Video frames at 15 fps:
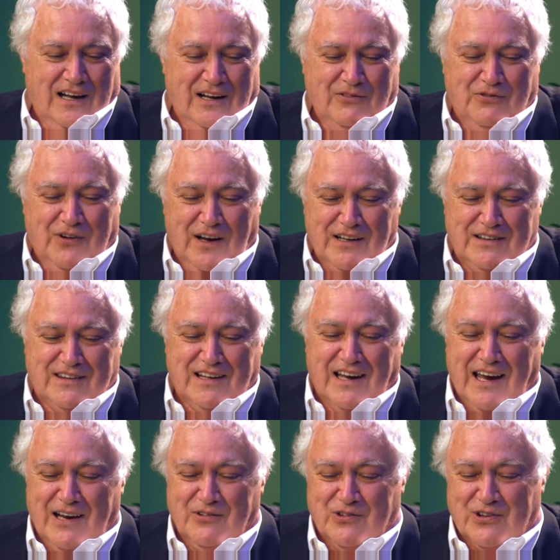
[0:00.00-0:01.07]

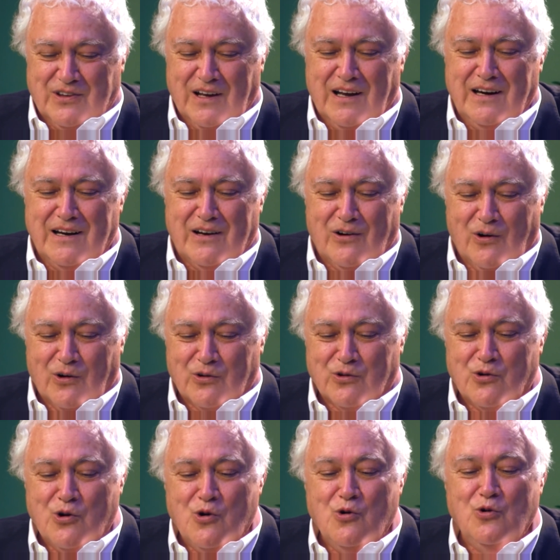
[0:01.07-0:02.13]
investigative study called
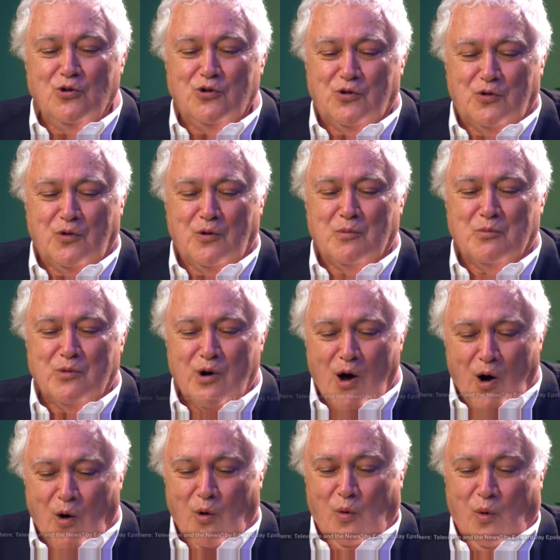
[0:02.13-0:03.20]
News from
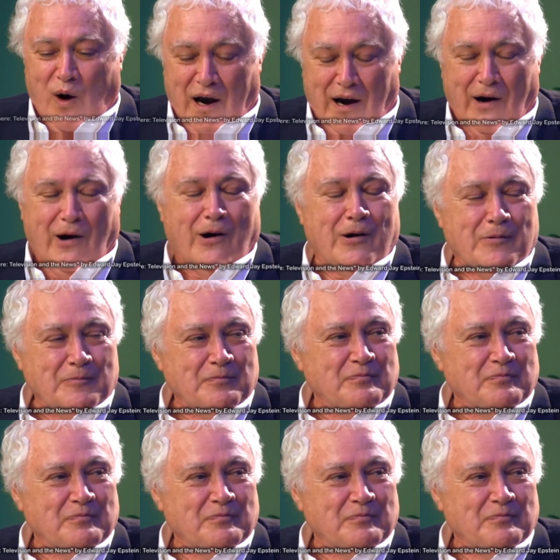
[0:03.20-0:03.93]
Nowhere